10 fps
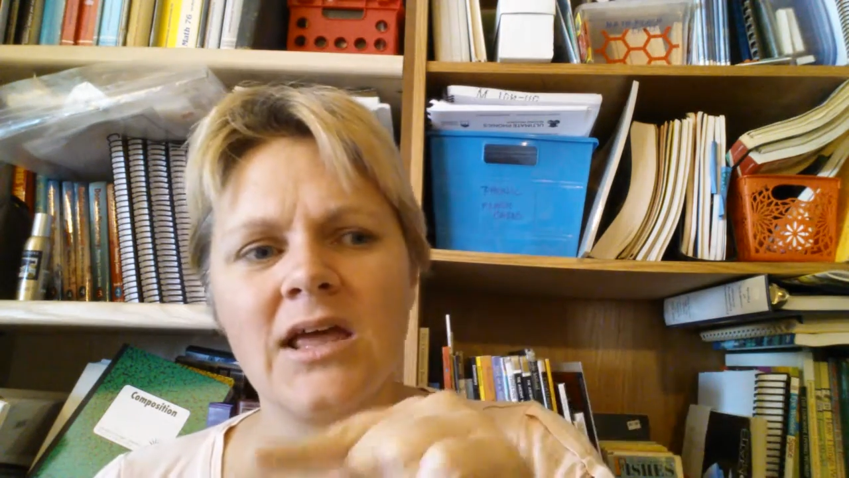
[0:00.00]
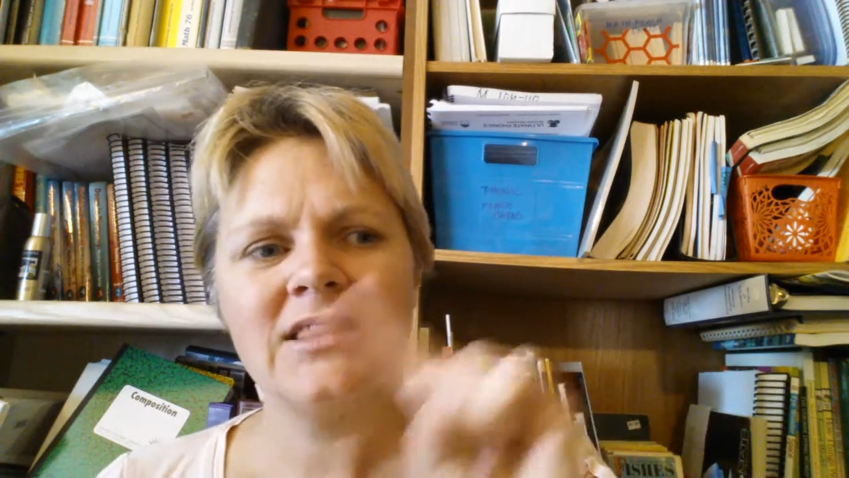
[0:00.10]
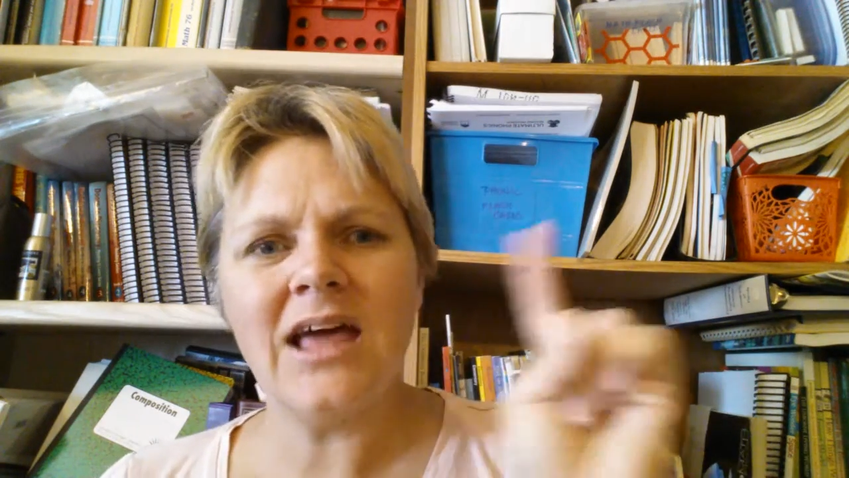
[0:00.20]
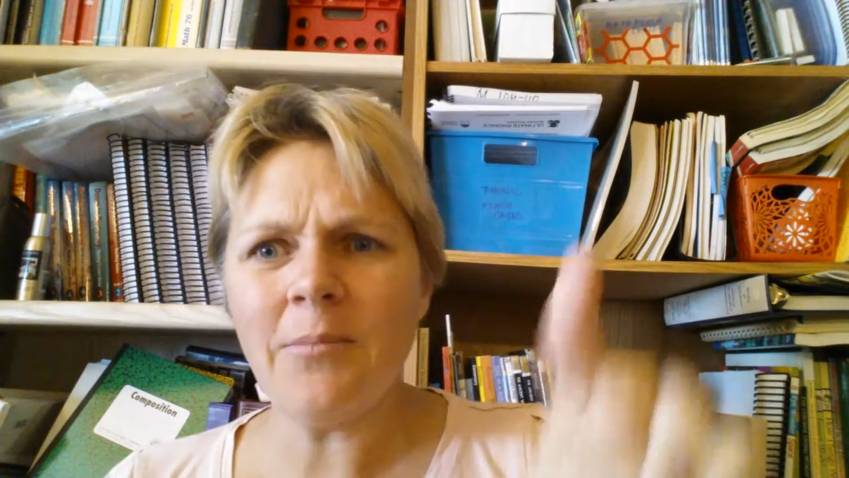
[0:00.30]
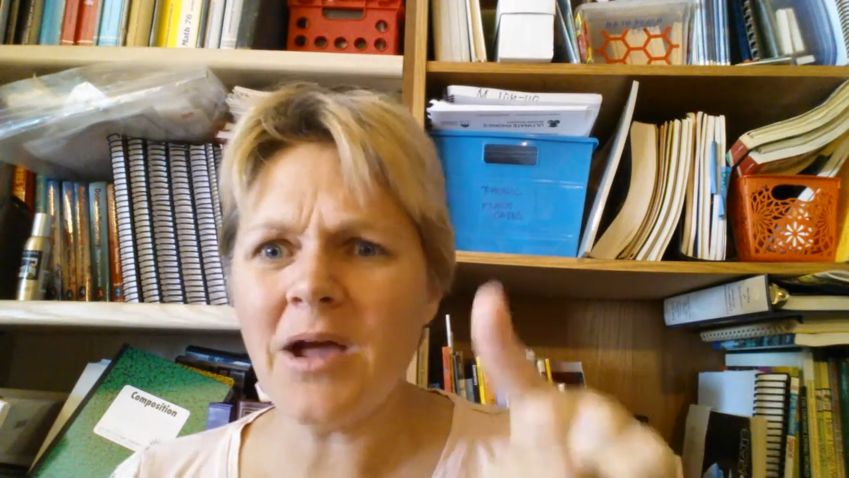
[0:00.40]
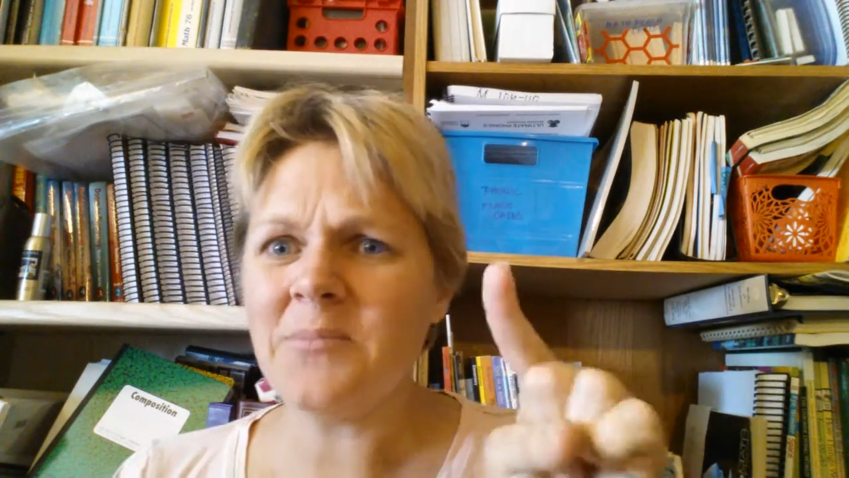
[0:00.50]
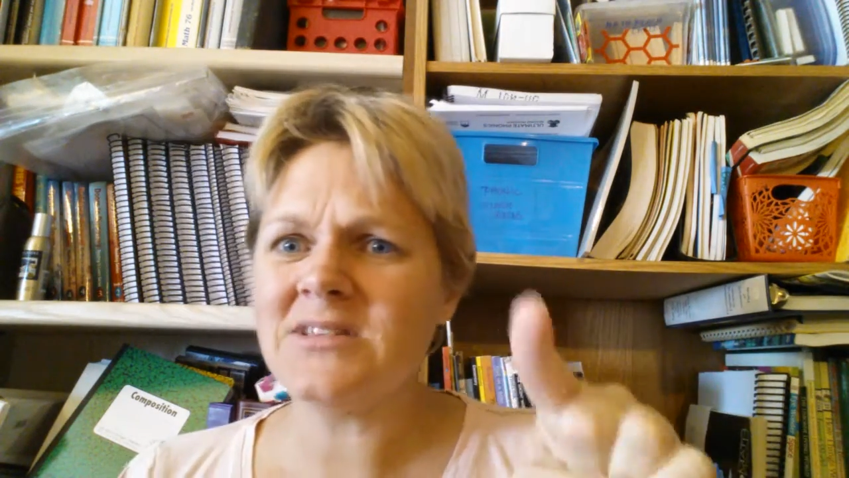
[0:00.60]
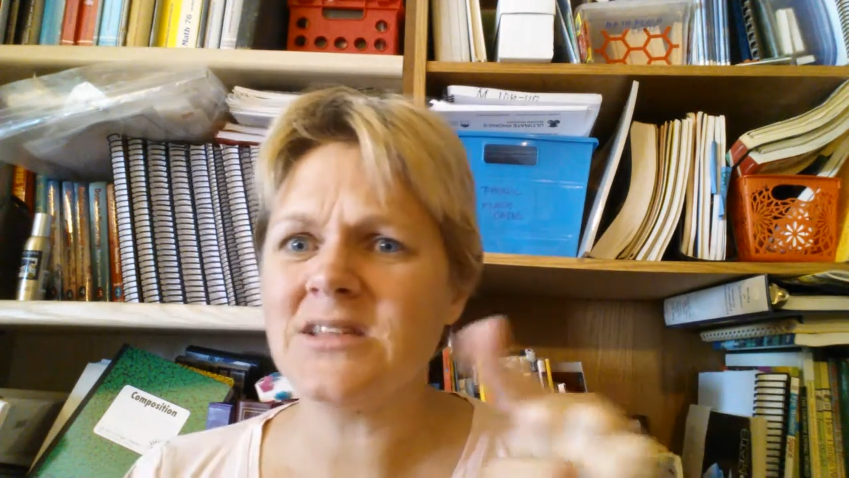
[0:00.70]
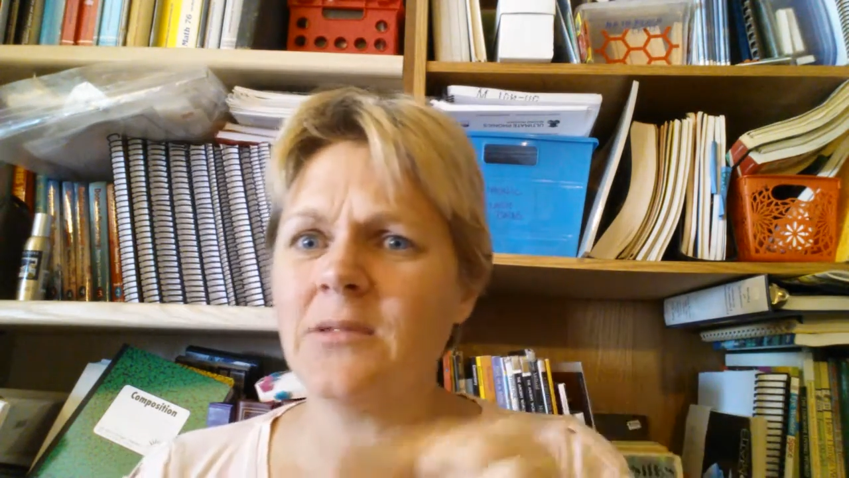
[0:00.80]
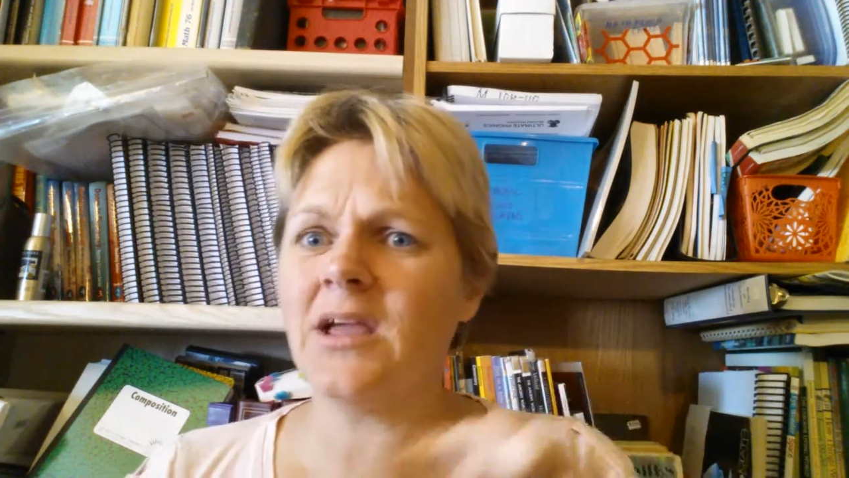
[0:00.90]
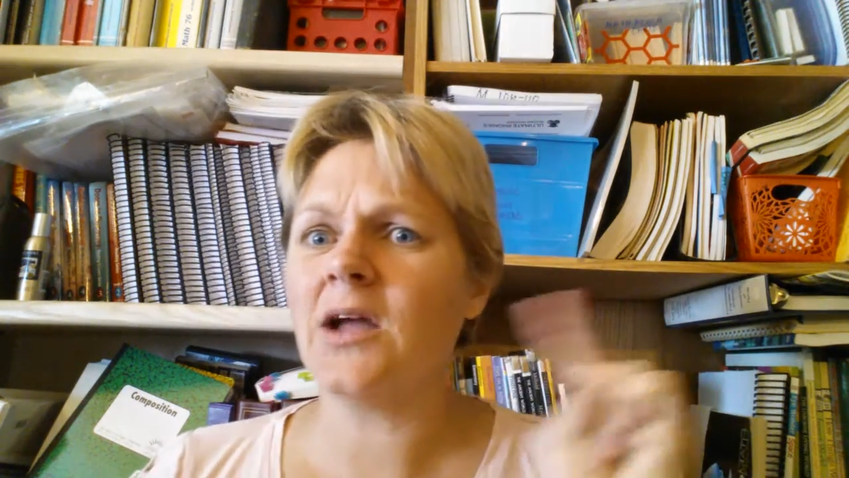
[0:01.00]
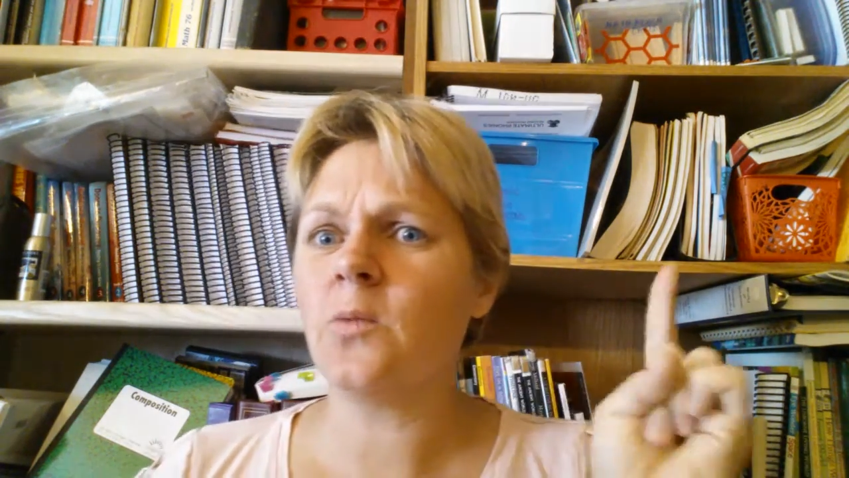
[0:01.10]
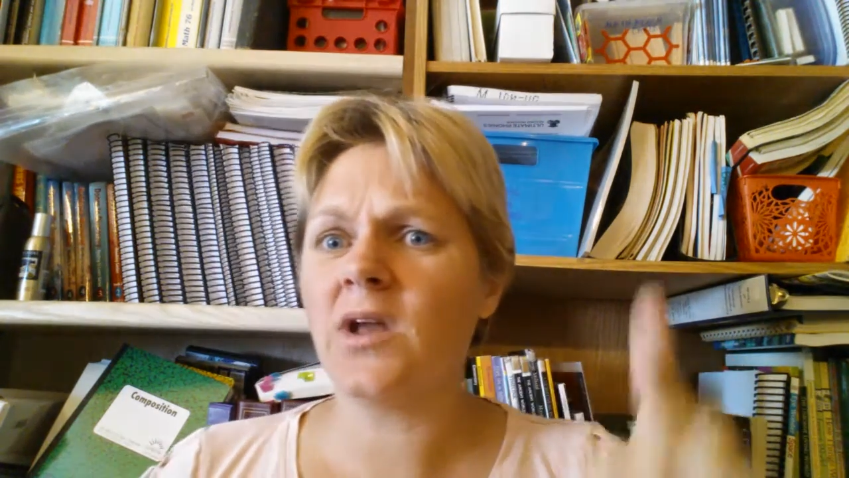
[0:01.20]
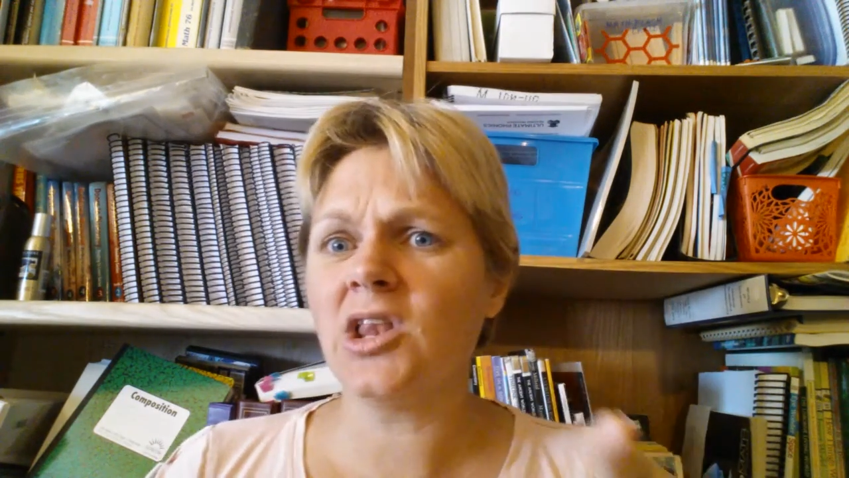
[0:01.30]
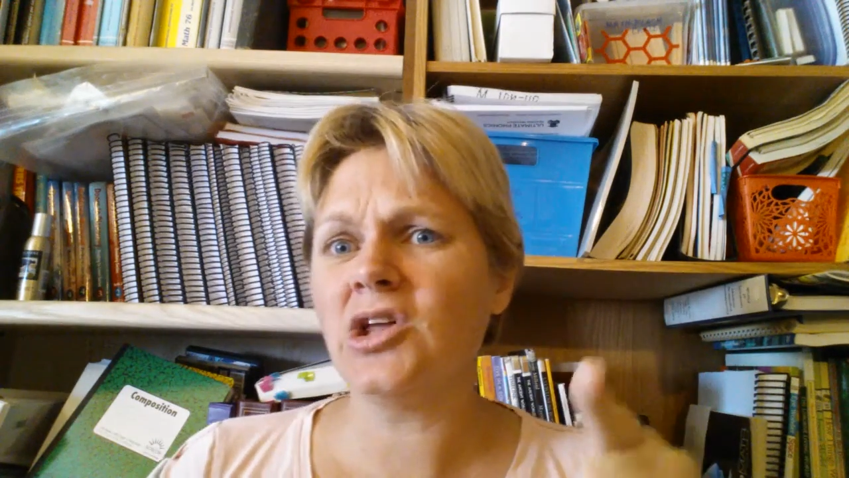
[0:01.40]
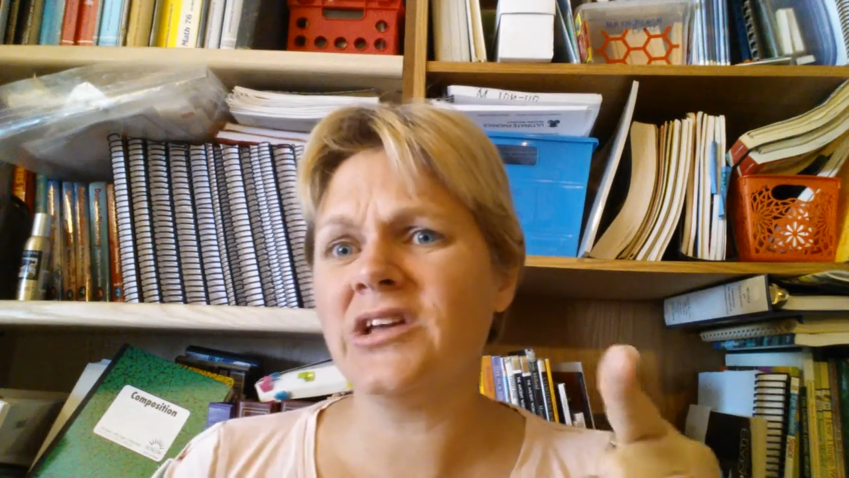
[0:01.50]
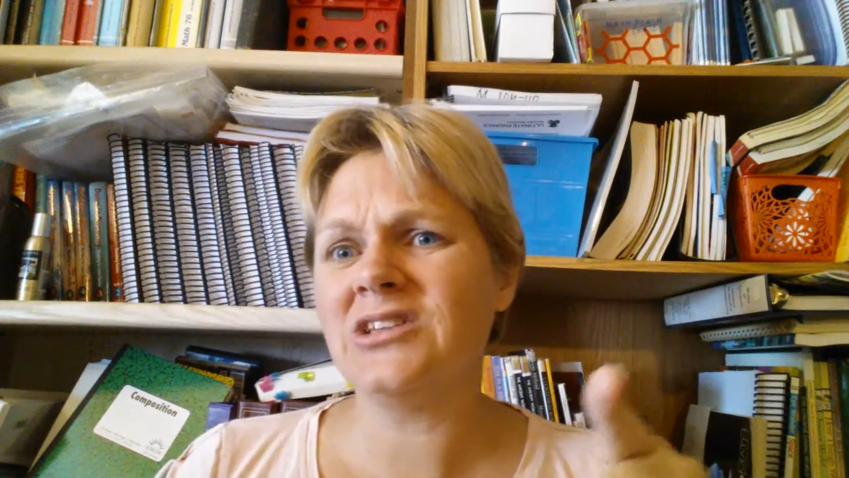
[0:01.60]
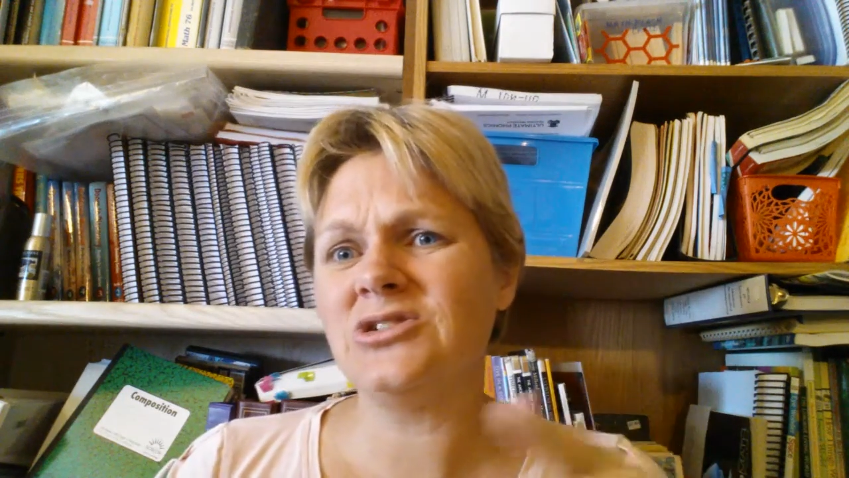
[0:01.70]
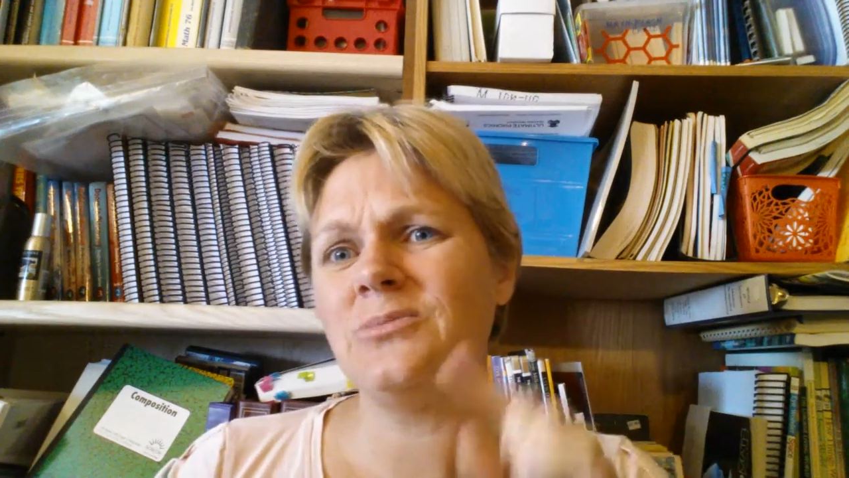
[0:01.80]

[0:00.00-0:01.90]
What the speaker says: That might be something I'd want to look into,